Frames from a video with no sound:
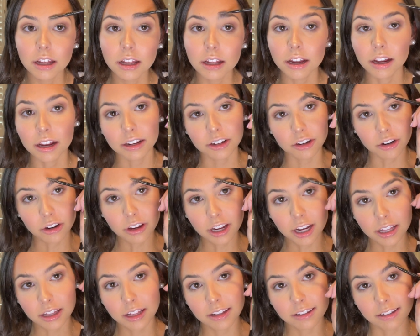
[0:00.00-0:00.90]
And you can
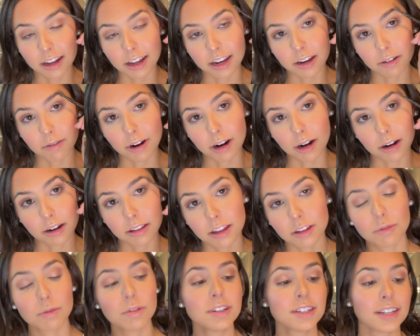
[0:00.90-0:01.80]
get these anywhere.
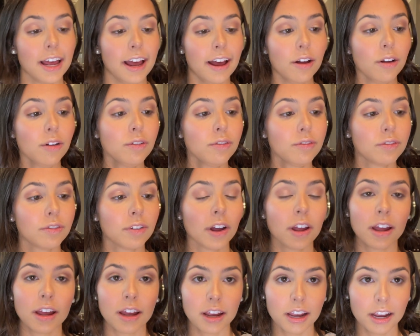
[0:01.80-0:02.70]
This one's e.l.f.
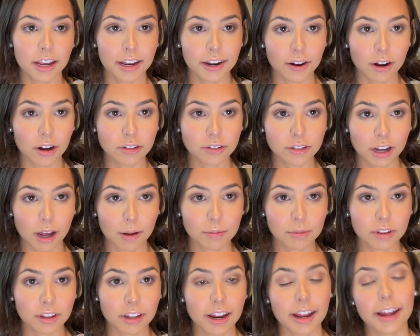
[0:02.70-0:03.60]
and it also comes
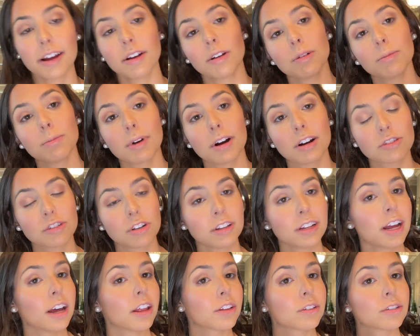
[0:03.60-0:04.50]
with an angled brush on
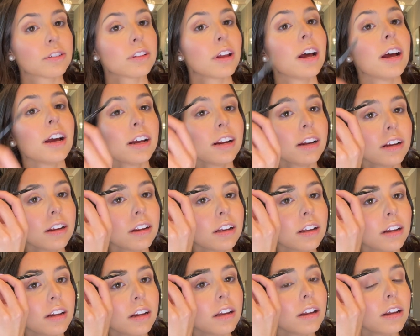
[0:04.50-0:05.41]
the other side.
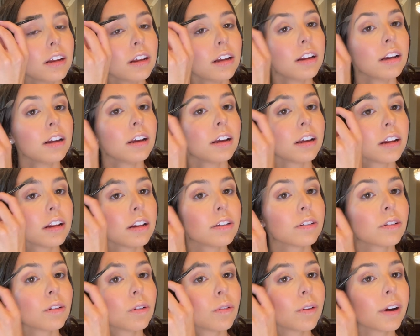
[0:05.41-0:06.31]
It's
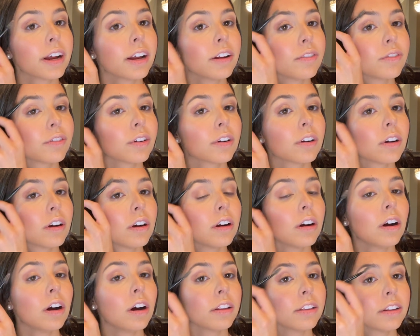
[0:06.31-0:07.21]
great for
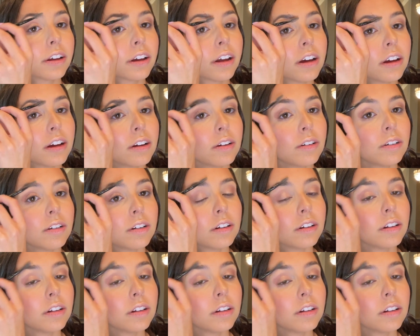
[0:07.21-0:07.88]
on the go.